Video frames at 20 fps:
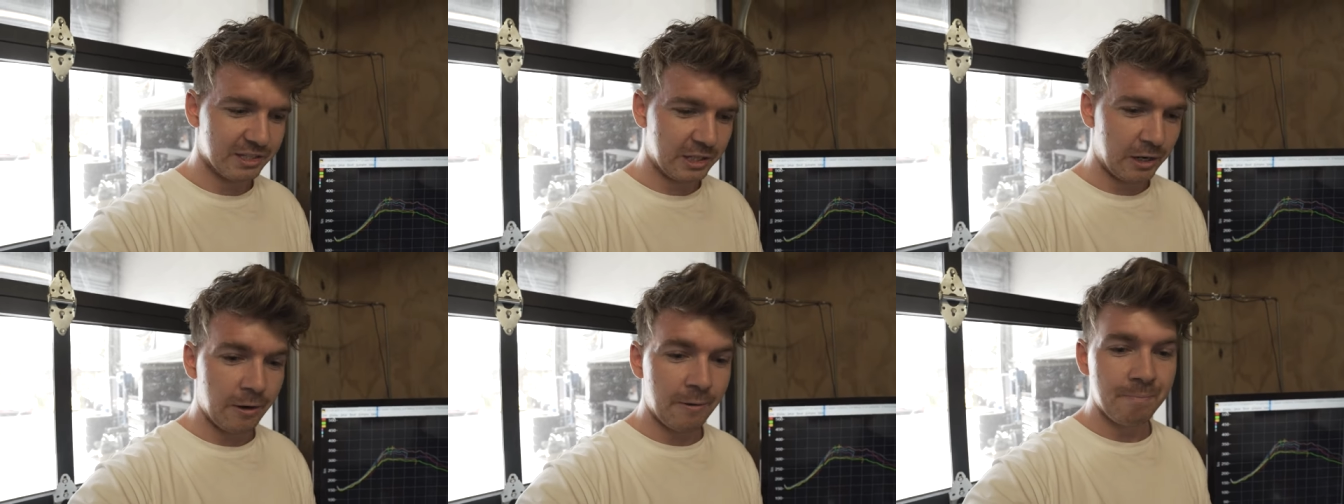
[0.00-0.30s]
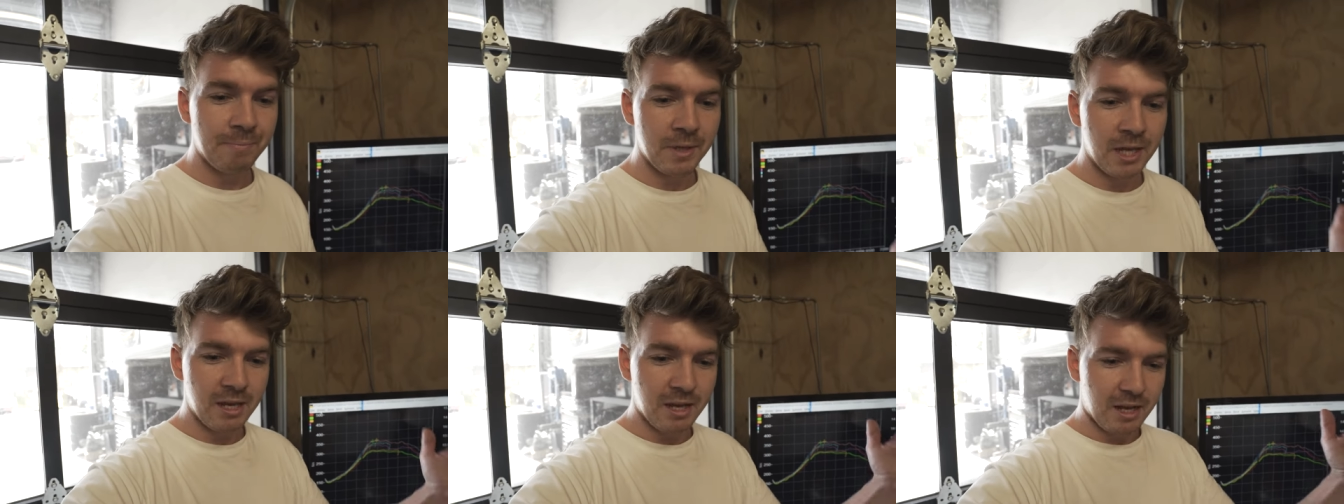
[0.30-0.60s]
So
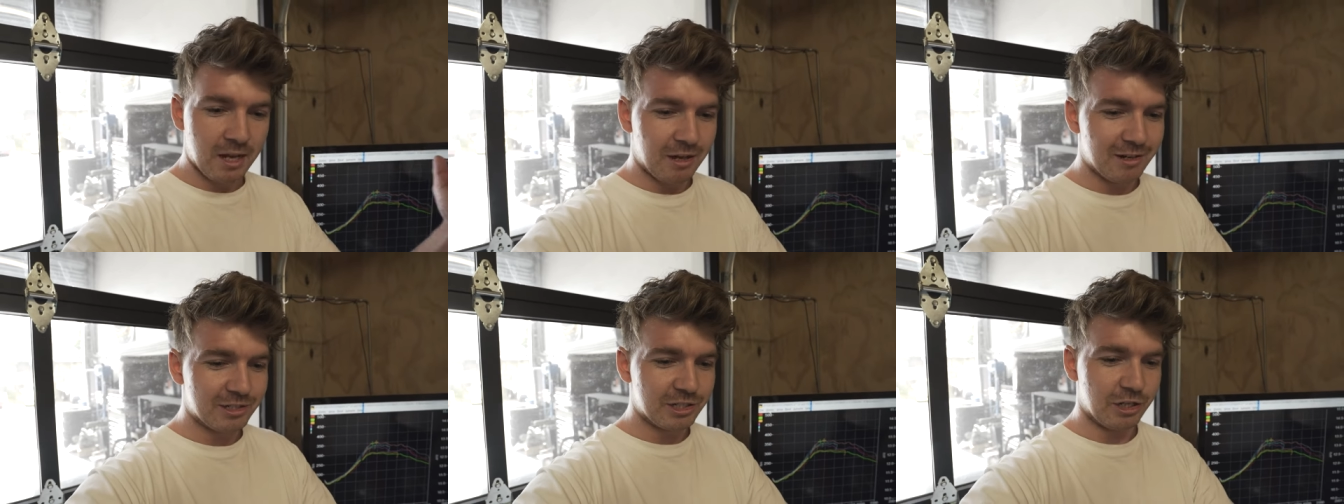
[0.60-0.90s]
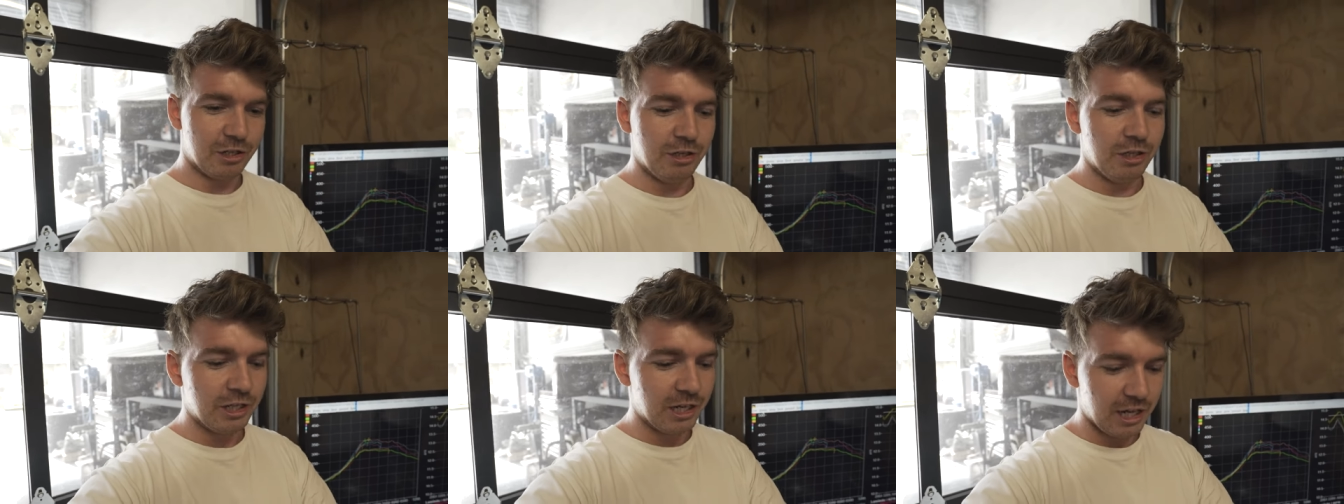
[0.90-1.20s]
I'll show
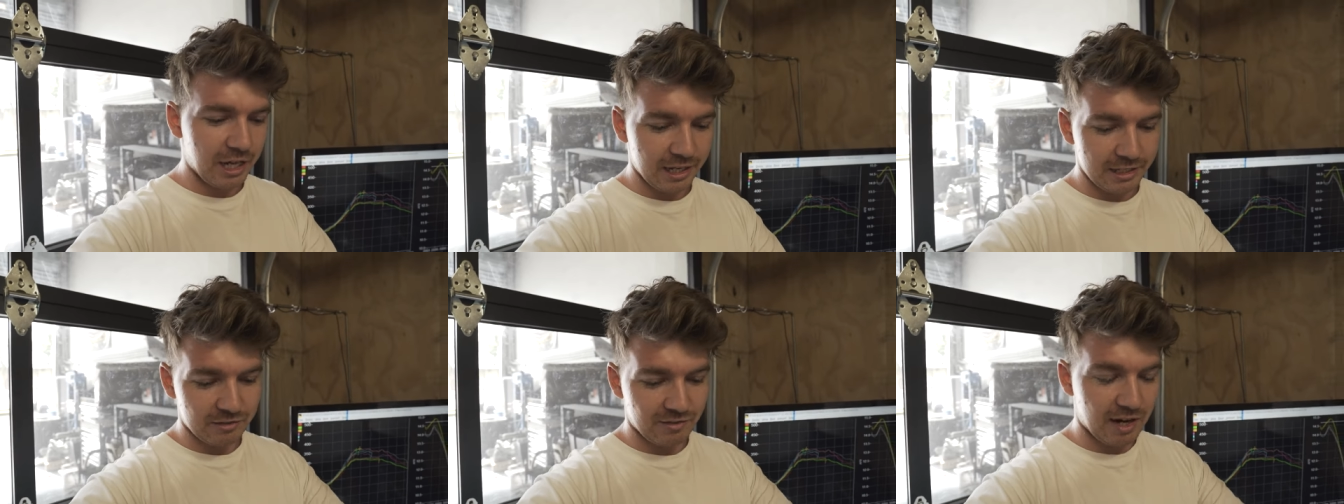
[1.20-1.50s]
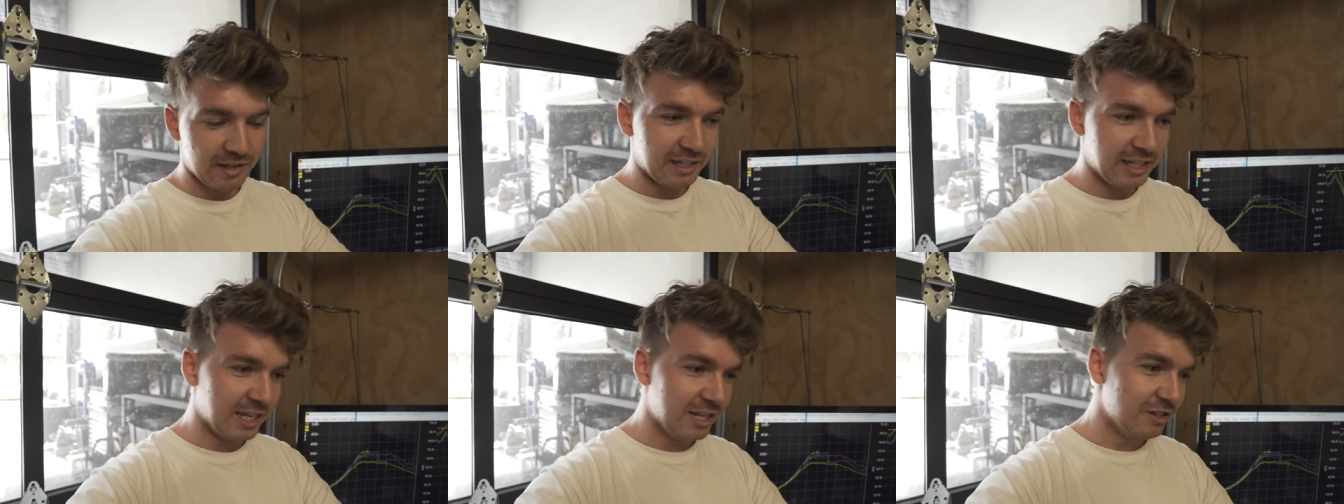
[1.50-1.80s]
you guys
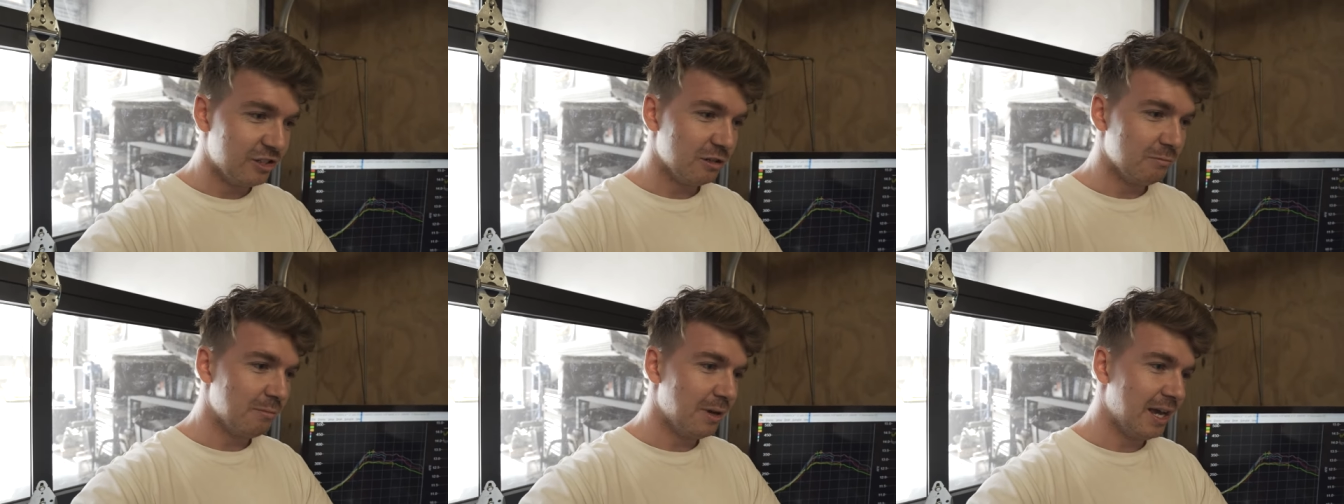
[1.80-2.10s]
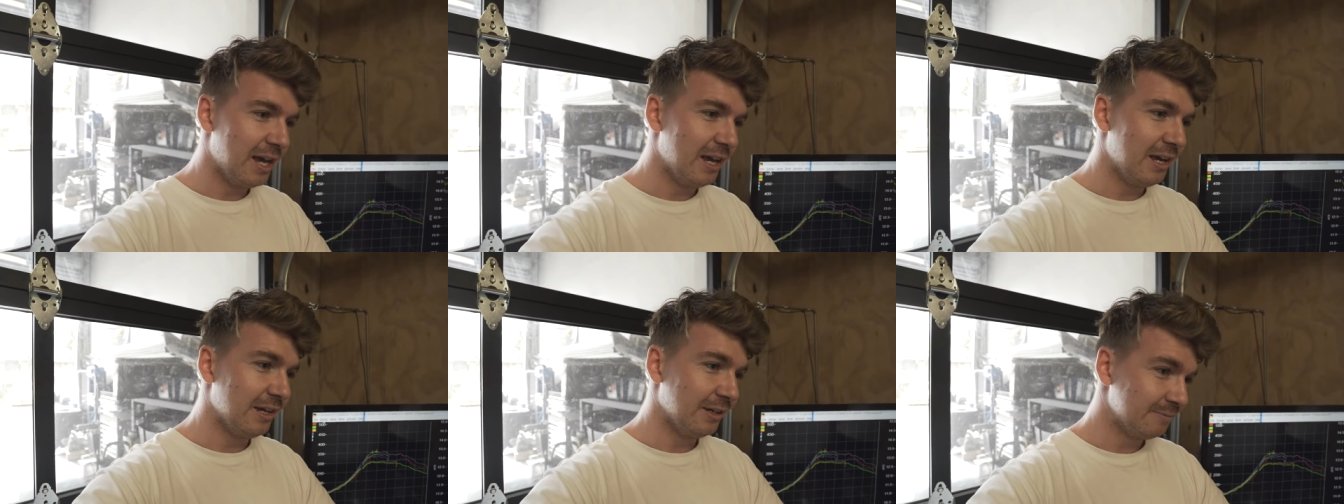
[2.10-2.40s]
around the engine
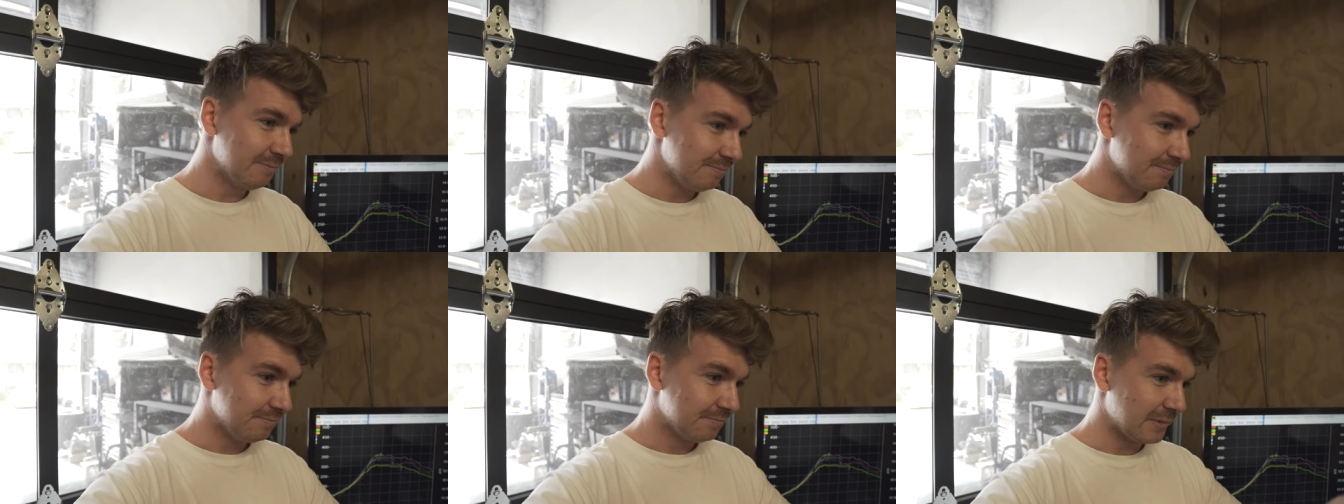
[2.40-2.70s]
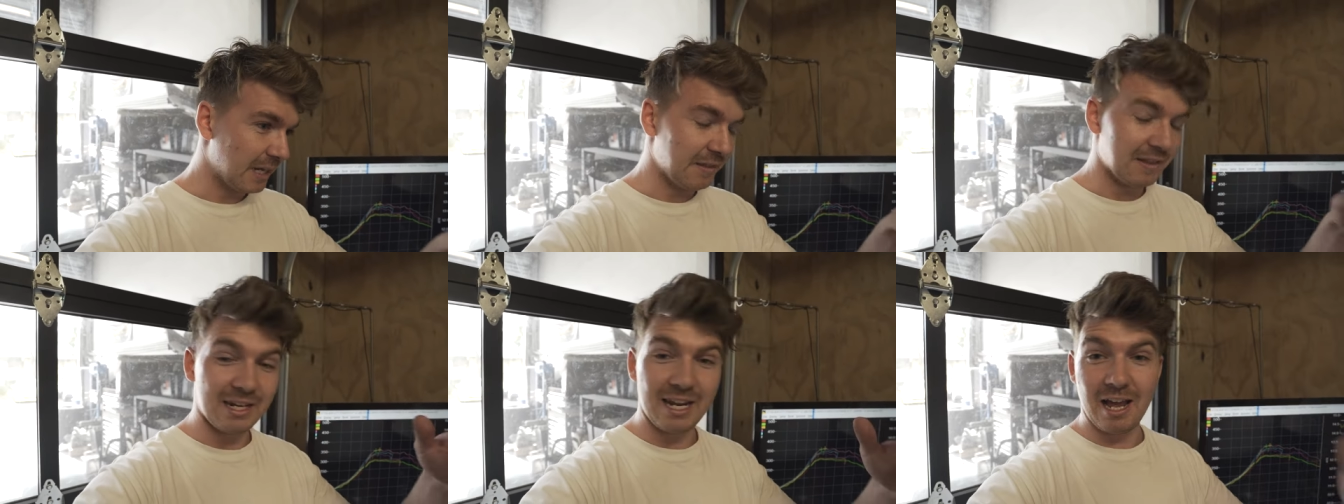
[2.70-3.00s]
bay
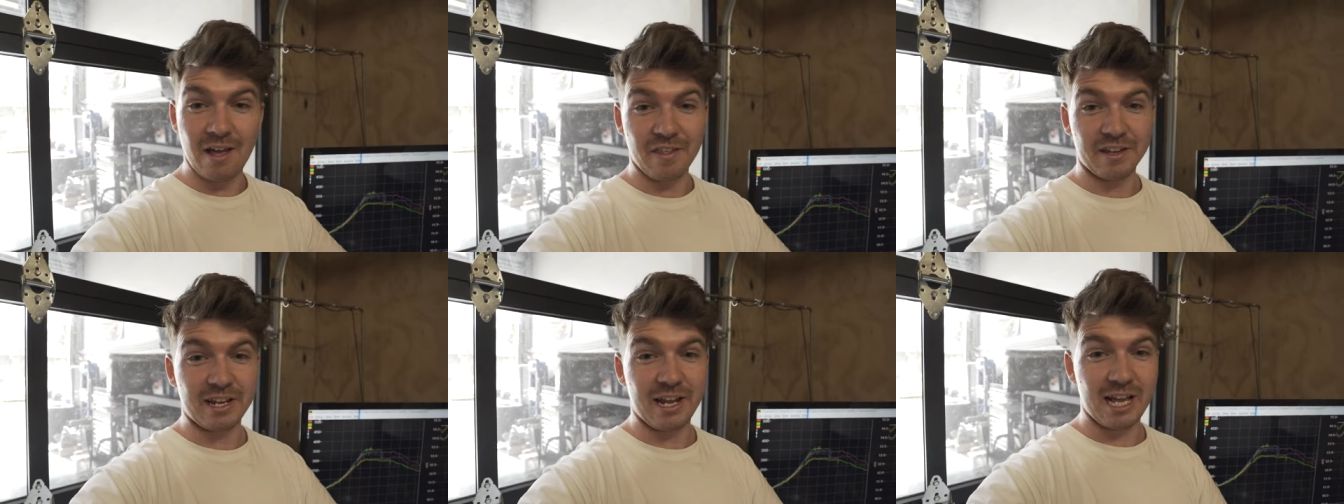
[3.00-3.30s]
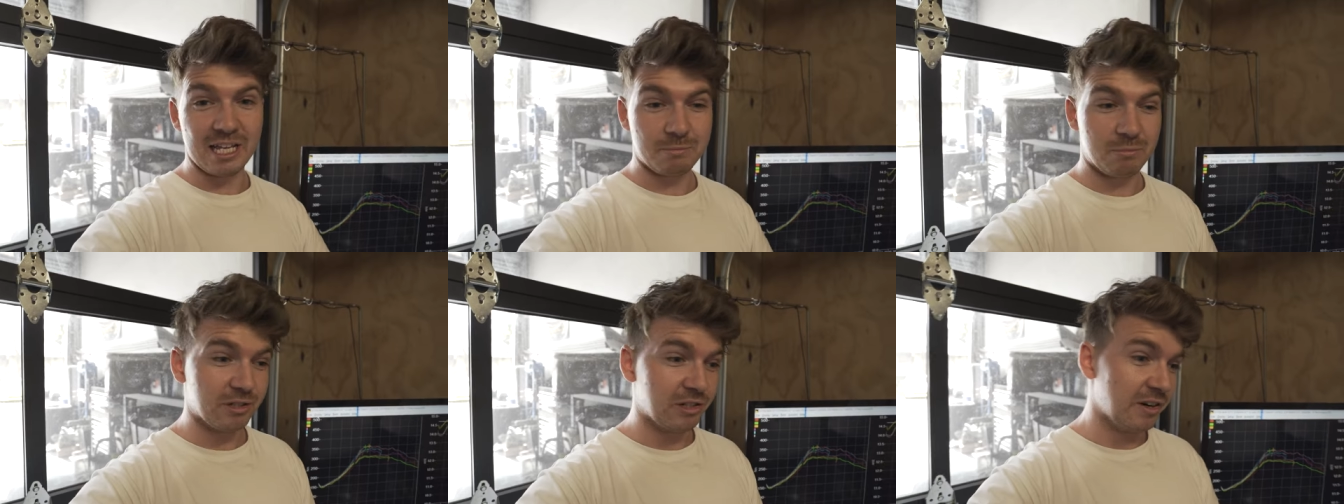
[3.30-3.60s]
and then how the
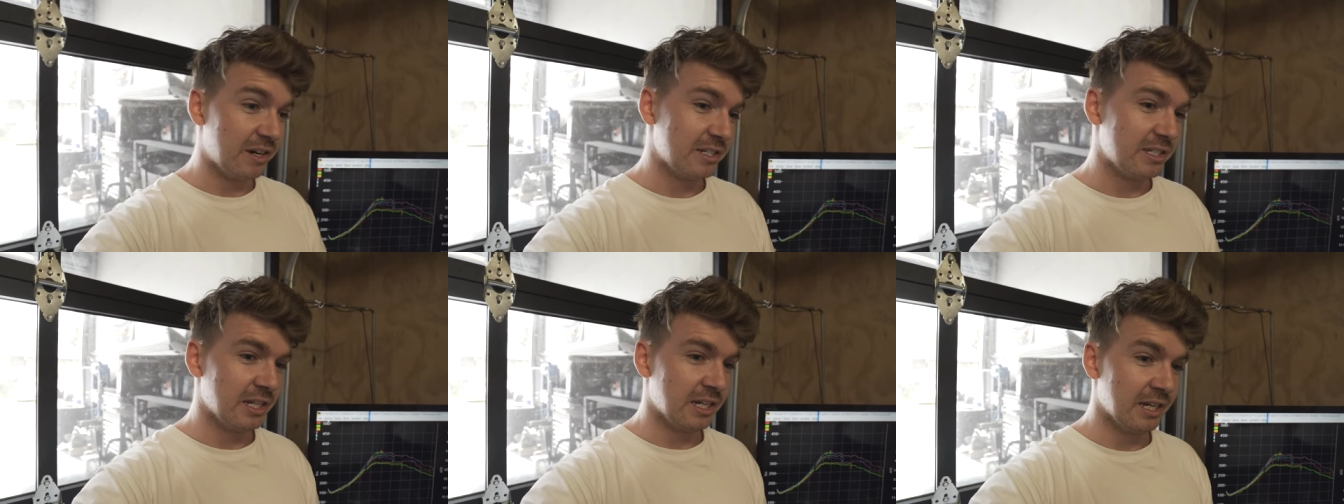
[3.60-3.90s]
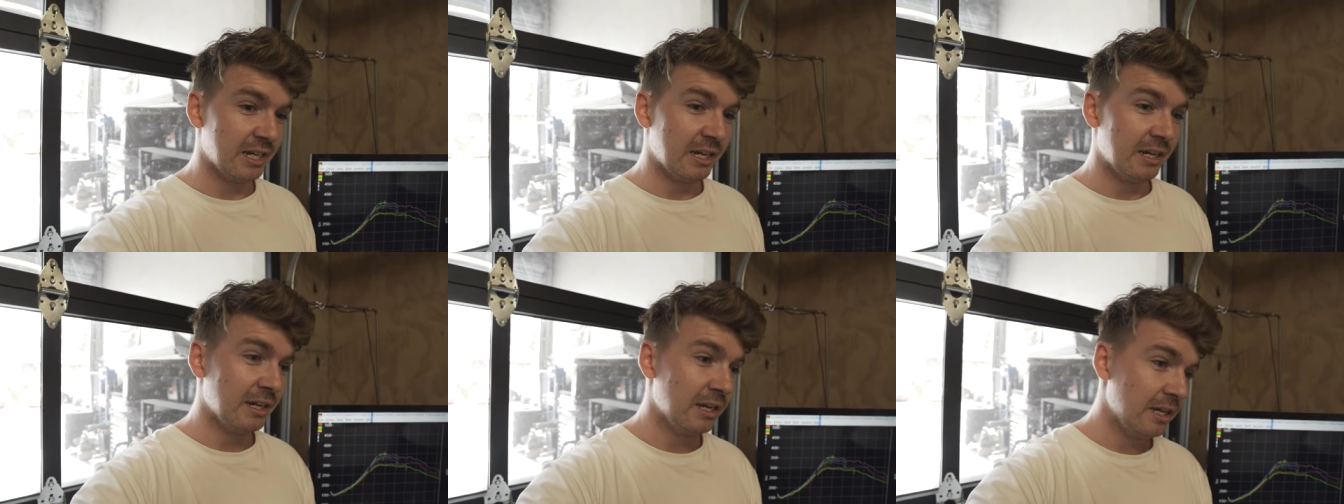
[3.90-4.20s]
car's
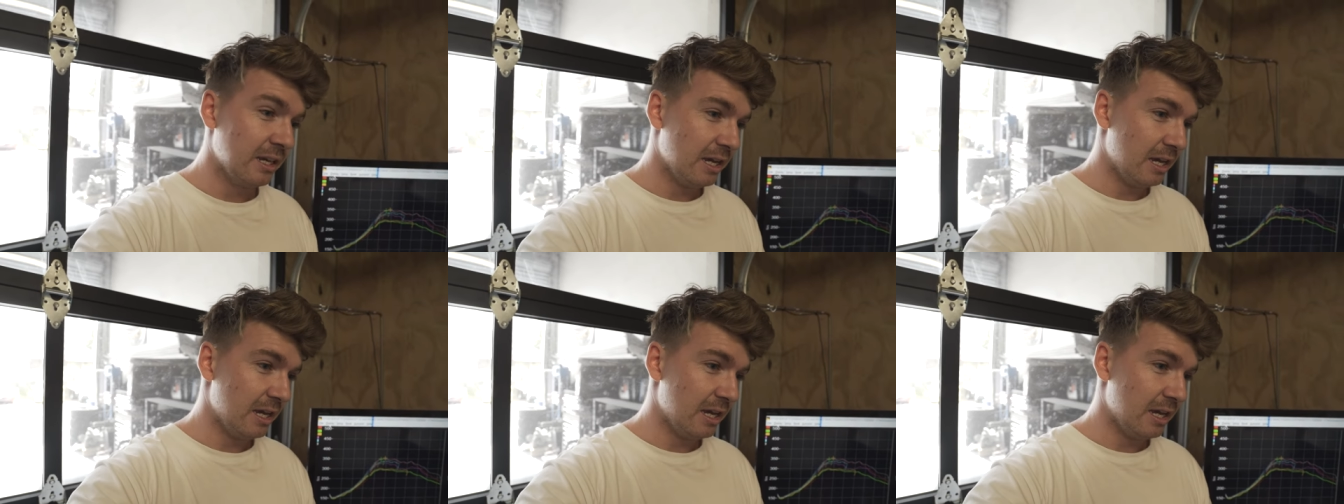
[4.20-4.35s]
progressing.